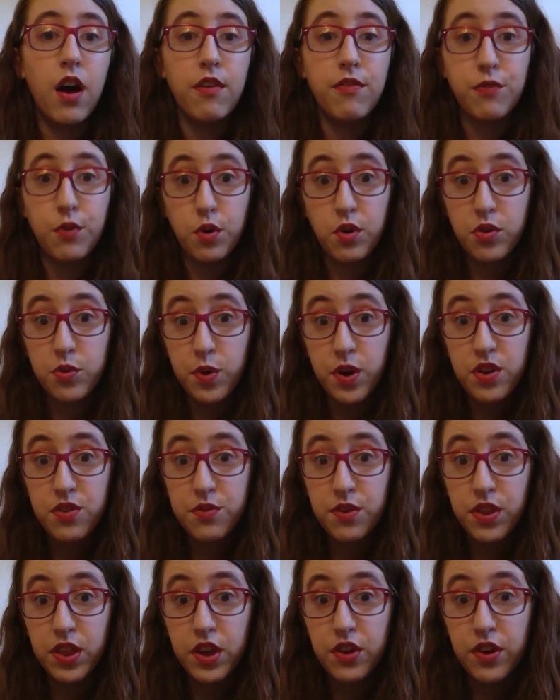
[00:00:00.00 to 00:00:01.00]
Foursquare is
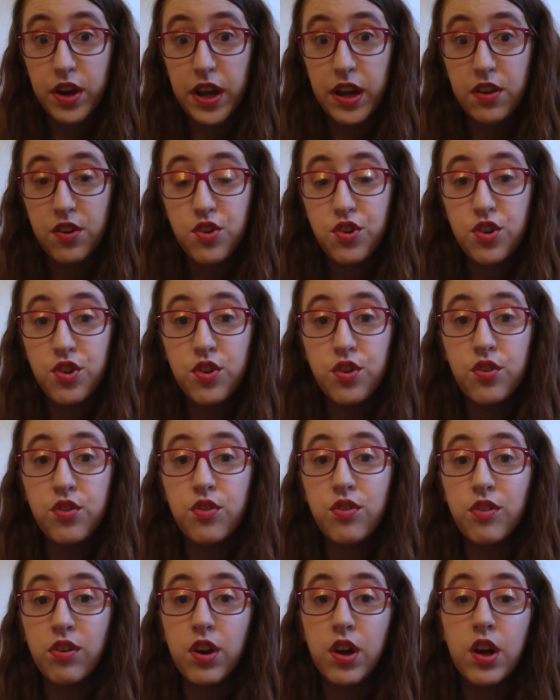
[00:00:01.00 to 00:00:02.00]
really great
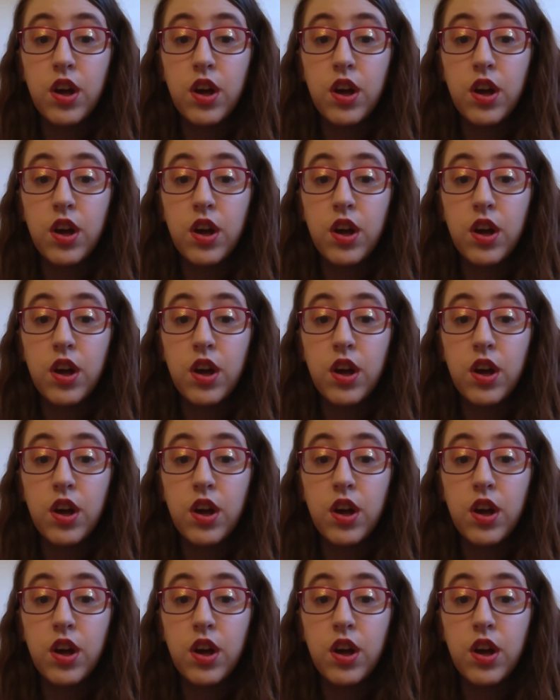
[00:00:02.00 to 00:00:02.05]
too.